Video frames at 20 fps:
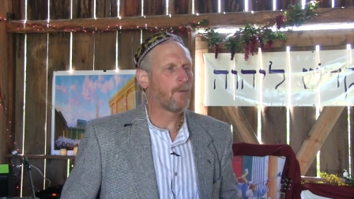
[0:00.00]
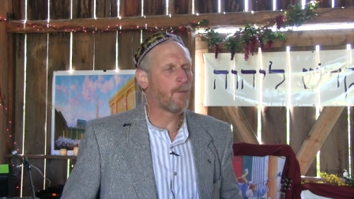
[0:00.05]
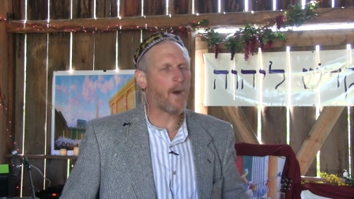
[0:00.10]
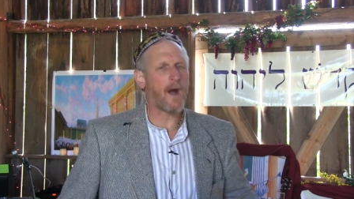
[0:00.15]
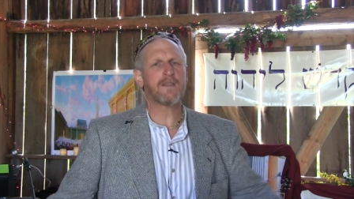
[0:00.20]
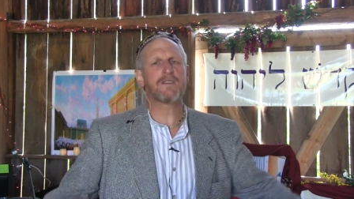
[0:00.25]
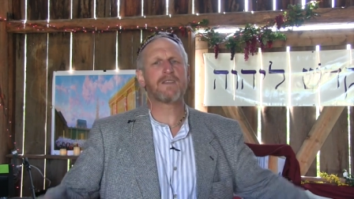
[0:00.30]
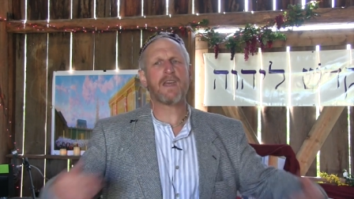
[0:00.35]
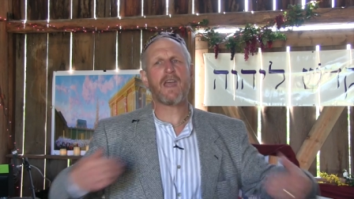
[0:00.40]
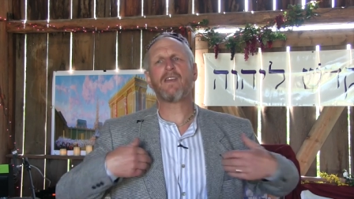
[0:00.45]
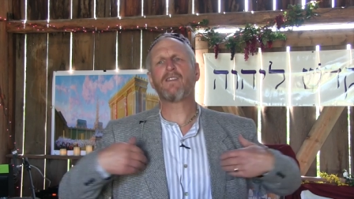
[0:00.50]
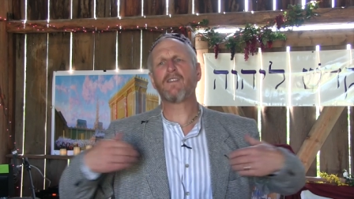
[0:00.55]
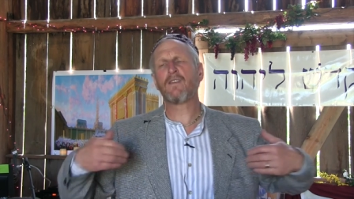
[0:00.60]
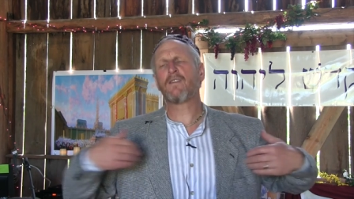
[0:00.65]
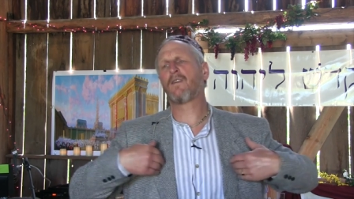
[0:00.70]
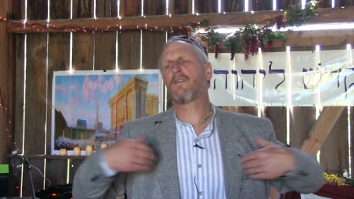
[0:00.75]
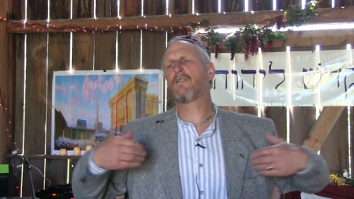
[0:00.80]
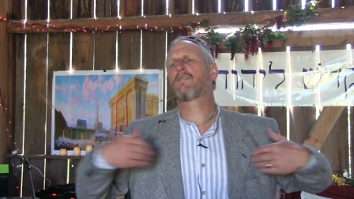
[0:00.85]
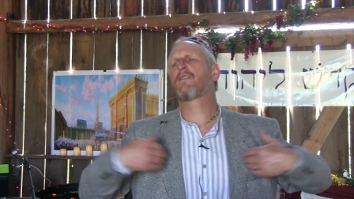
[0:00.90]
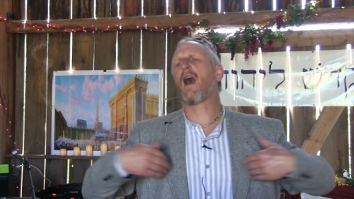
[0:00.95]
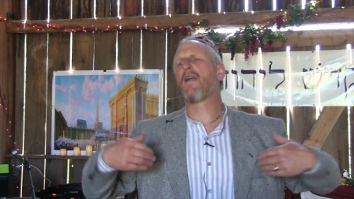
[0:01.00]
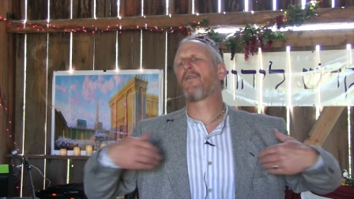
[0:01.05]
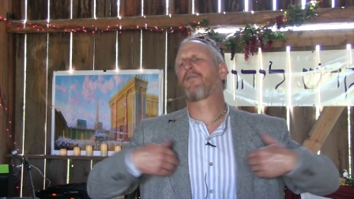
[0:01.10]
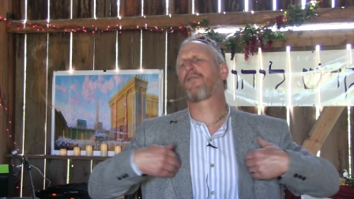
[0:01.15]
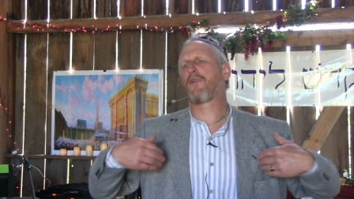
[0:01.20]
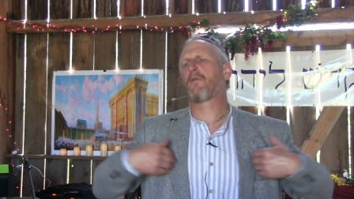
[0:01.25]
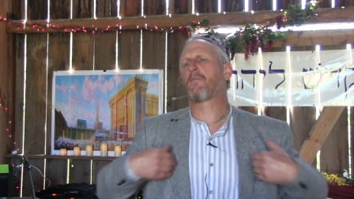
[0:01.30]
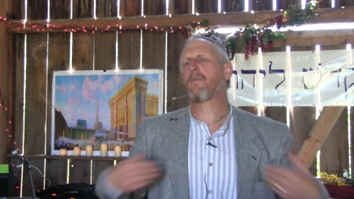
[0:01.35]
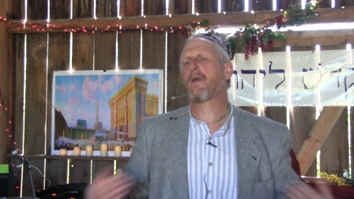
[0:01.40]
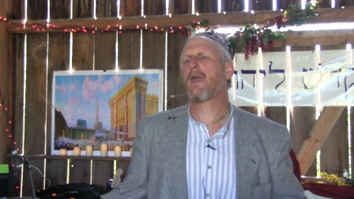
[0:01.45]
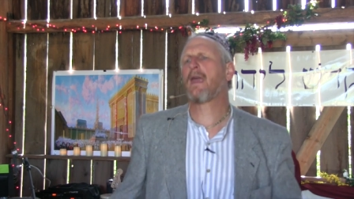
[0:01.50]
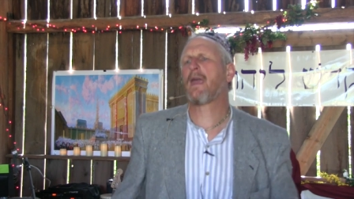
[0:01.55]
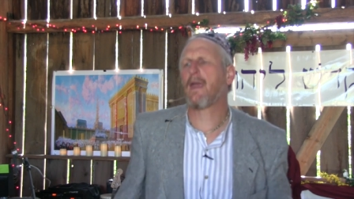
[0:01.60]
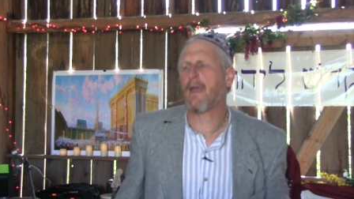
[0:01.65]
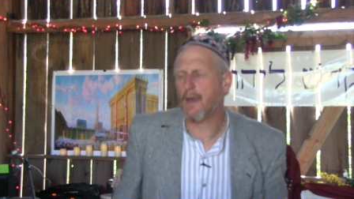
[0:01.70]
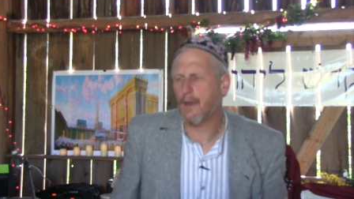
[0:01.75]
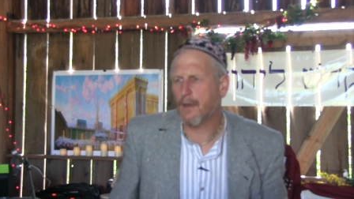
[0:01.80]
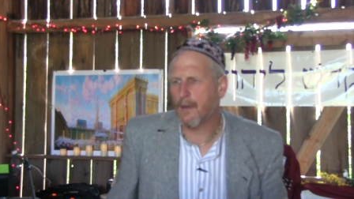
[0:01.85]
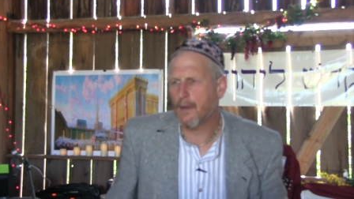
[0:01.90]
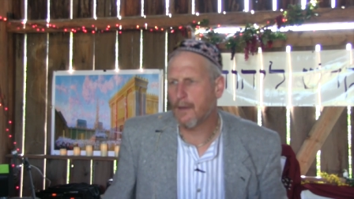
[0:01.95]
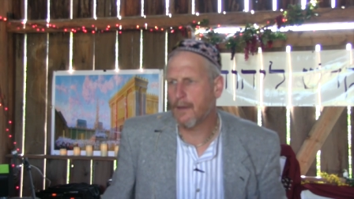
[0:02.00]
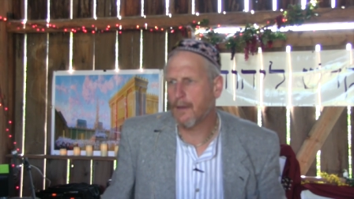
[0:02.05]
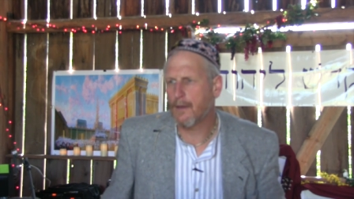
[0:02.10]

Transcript: what Jesus has done for me.